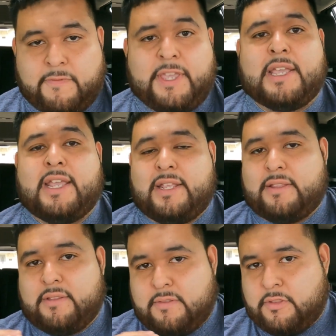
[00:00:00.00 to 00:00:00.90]
V8
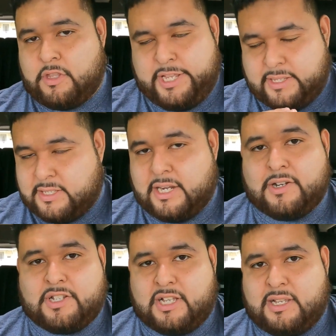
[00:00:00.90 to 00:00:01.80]
the
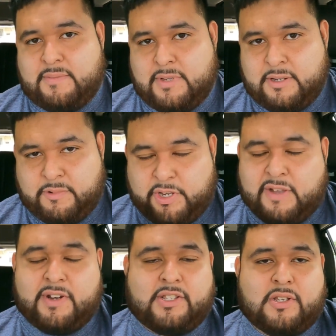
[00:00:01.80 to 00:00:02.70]
entire time, and when you
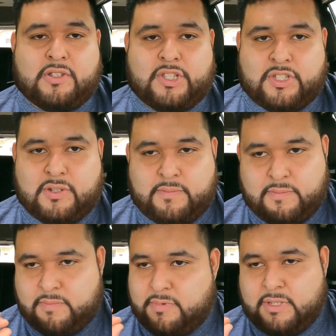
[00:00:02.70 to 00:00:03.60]
have an exhaust
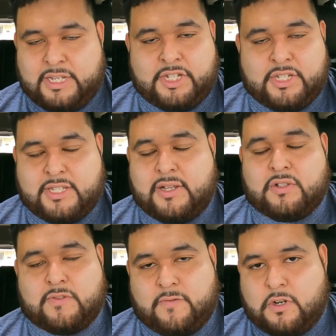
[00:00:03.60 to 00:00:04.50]
system, it just
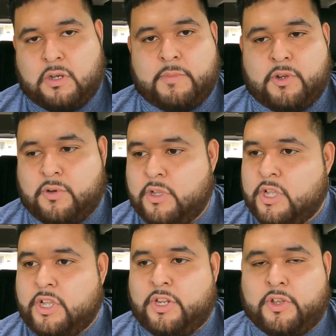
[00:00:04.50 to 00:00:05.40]
sounds phenomenal.
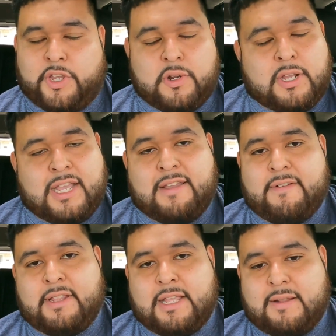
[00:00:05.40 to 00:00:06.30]
You know, you're not
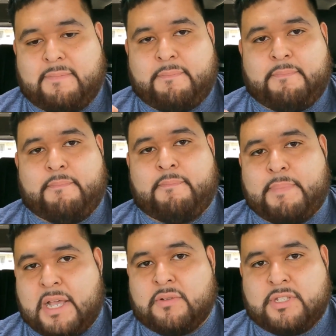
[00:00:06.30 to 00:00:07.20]
having that
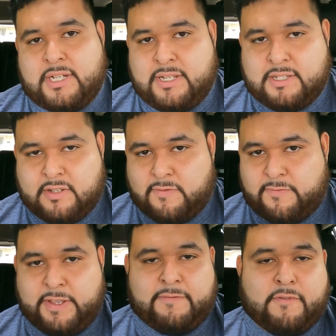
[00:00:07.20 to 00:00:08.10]
bounciness of
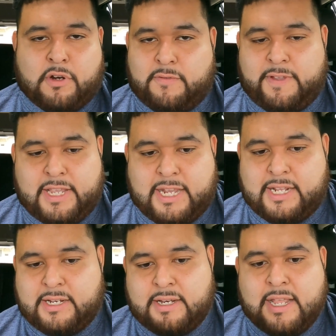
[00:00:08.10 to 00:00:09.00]
V4 to
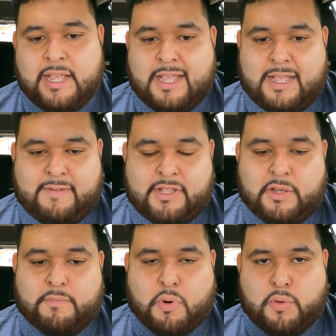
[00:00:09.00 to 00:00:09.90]
V8 and having
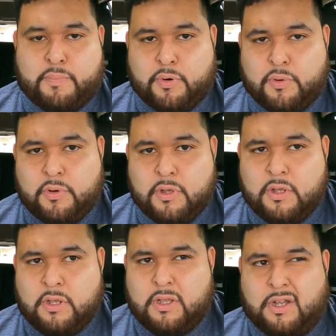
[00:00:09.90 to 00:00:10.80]
that burble
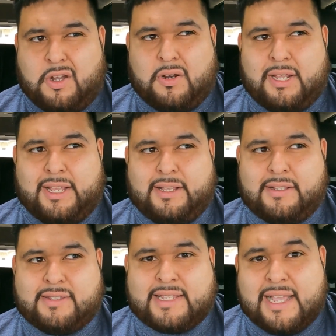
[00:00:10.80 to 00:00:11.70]

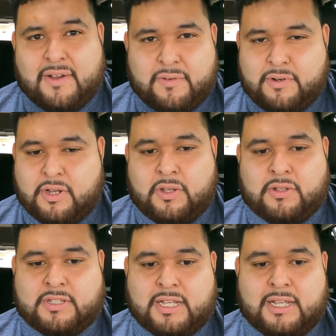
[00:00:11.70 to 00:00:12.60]
like sound
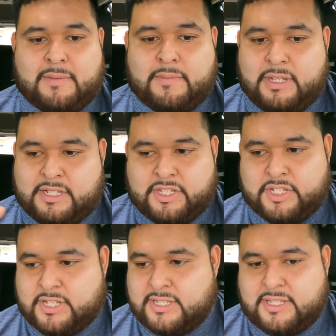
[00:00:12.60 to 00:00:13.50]
all the time. It's
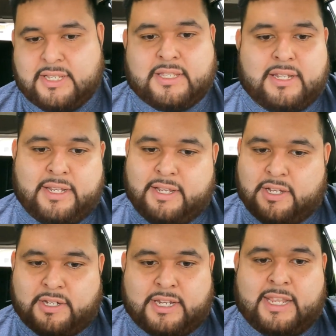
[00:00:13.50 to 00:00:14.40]
just consistently
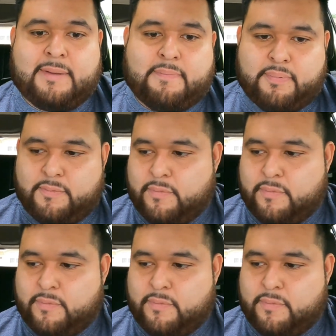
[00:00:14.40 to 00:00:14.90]
a deep